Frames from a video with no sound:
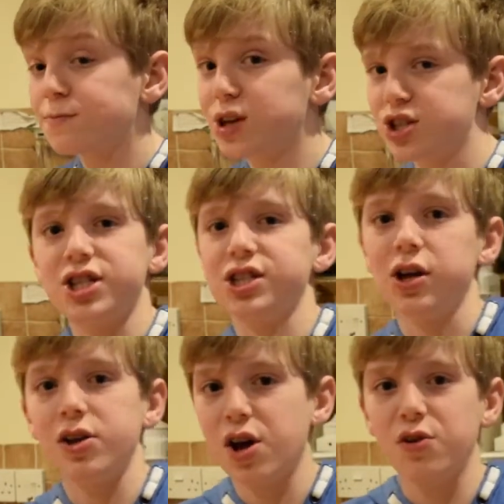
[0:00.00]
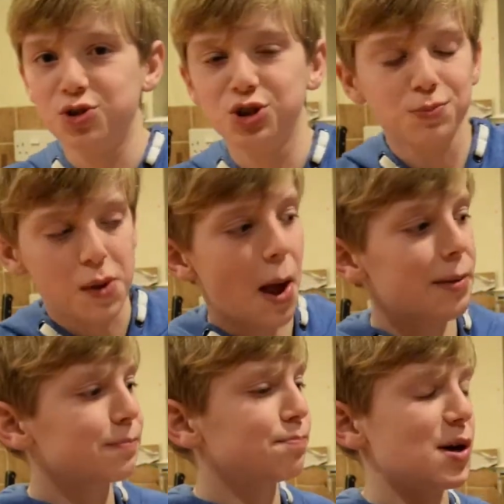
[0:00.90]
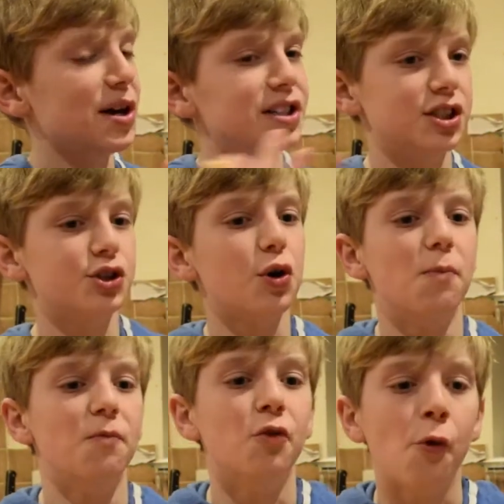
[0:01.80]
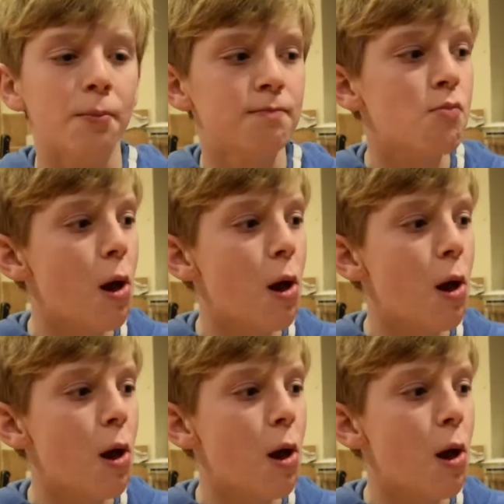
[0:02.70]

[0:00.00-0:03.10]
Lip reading: They taste like those, but in scone form.